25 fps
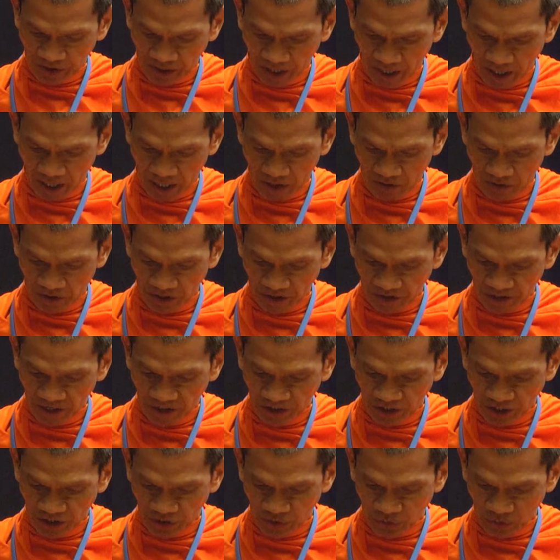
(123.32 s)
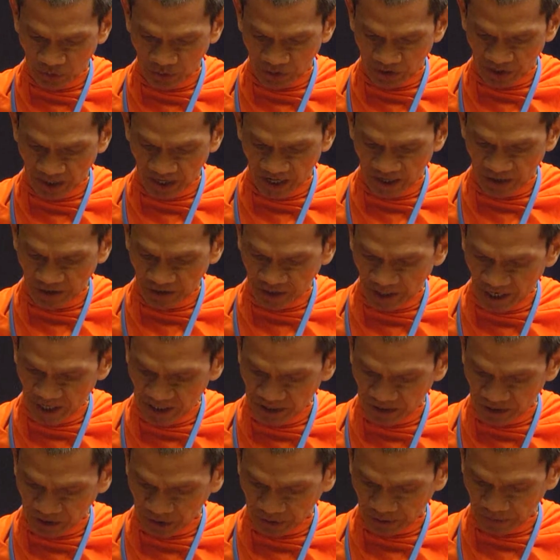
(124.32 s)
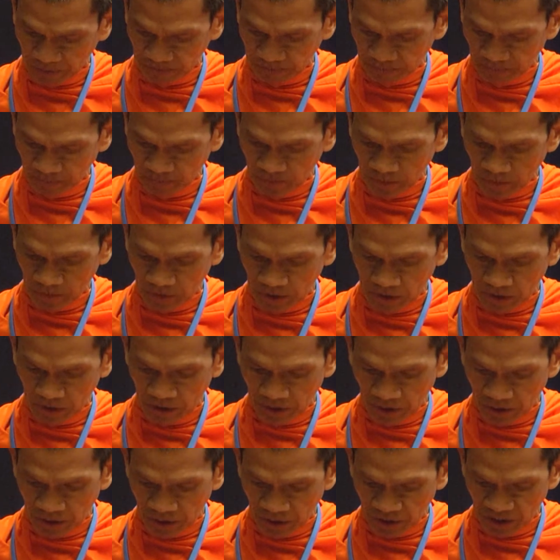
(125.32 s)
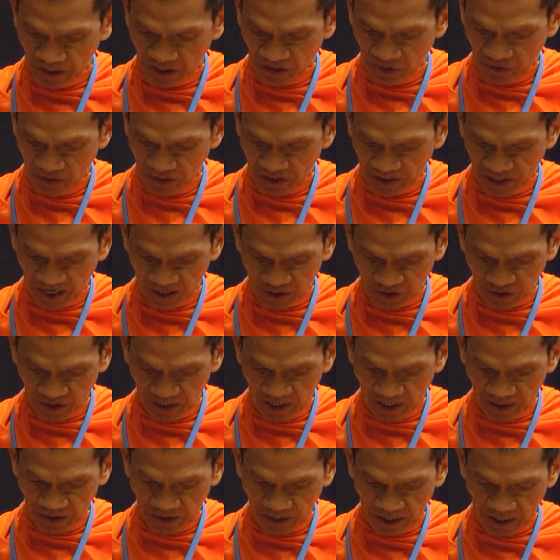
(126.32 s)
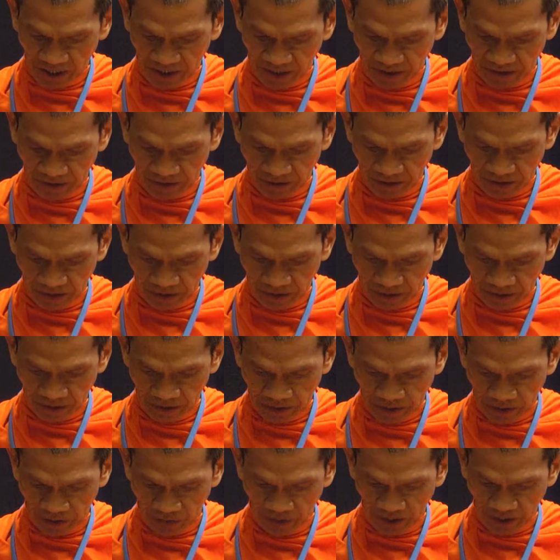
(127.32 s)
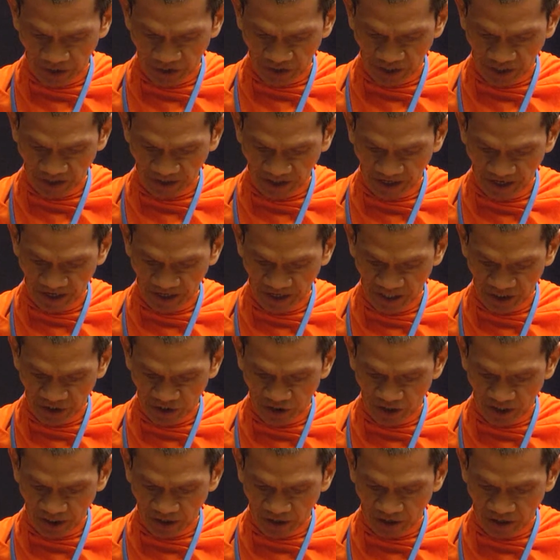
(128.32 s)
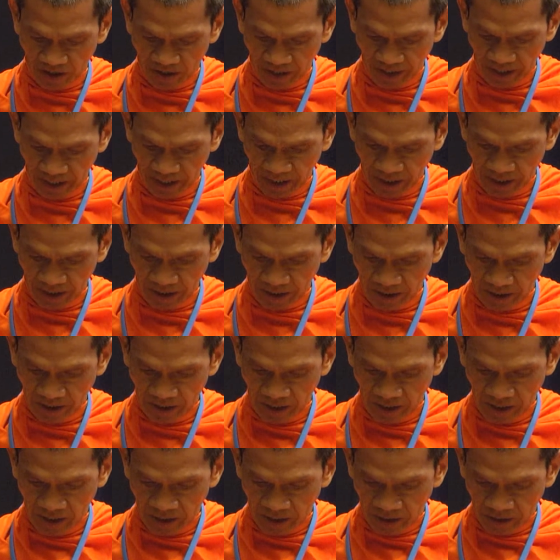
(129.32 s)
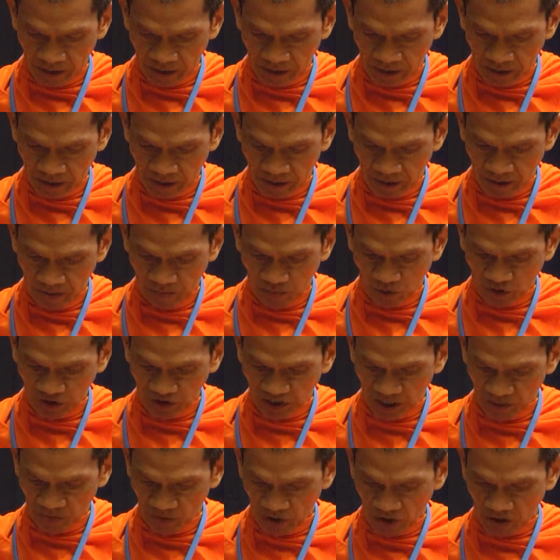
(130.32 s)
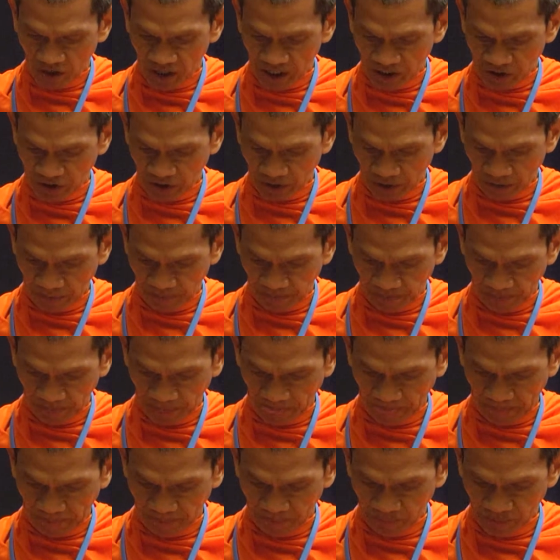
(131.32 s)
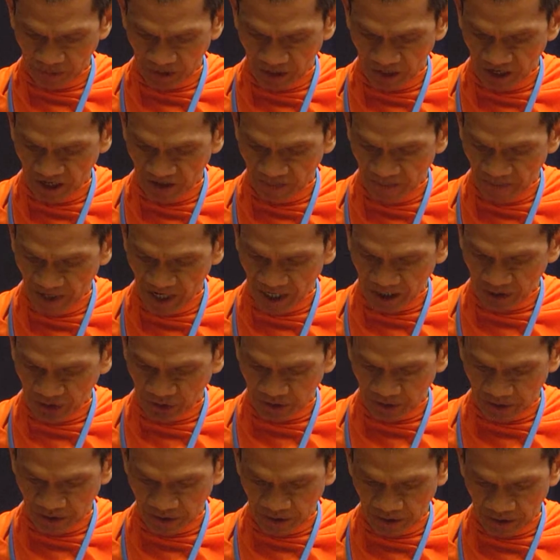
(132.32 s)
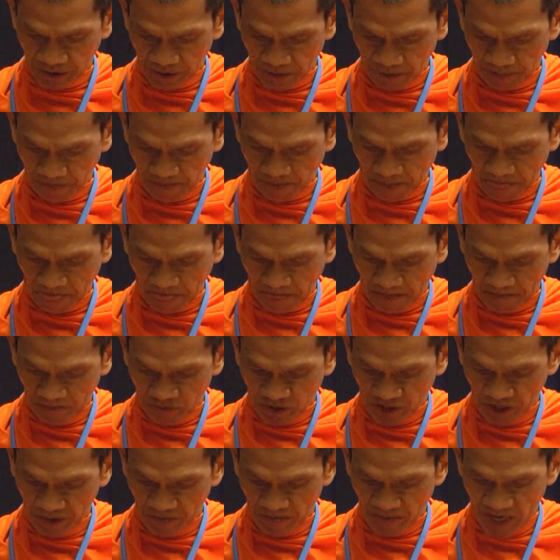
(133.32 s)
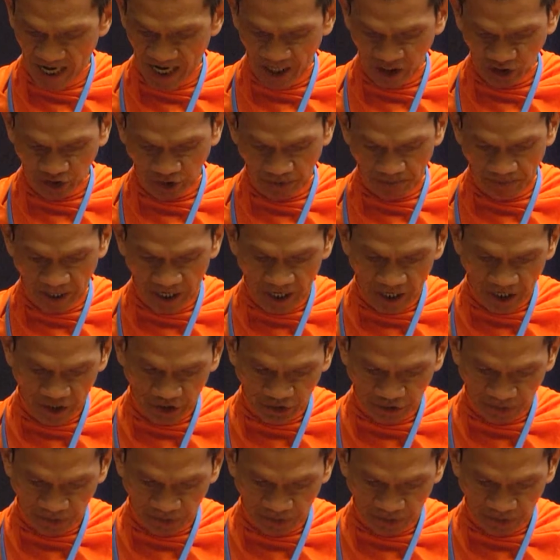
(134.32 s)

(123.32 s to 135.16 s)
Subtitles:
our gratitude and thanks to the United Nations. The Vesak Day is not only important because it marks the birth,